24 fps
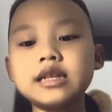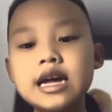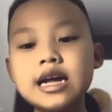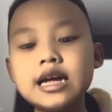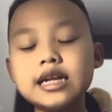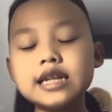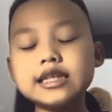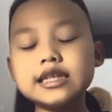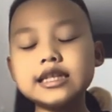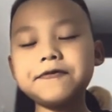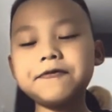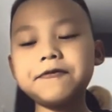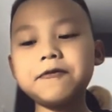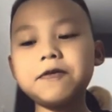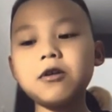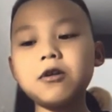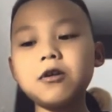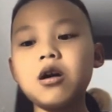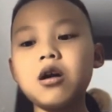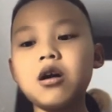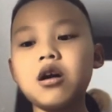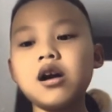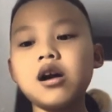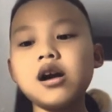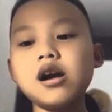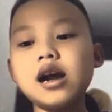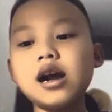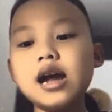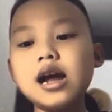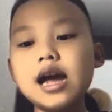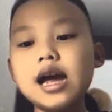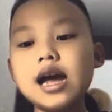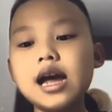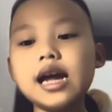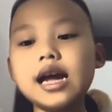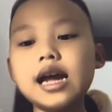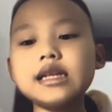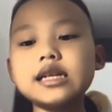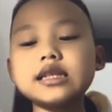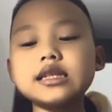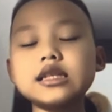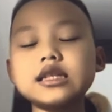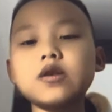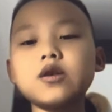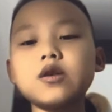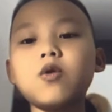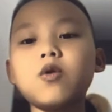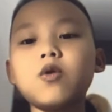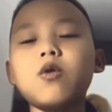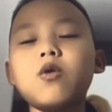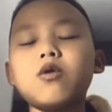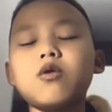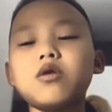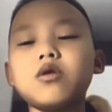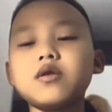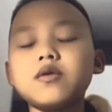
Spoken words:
the floor, and the wall.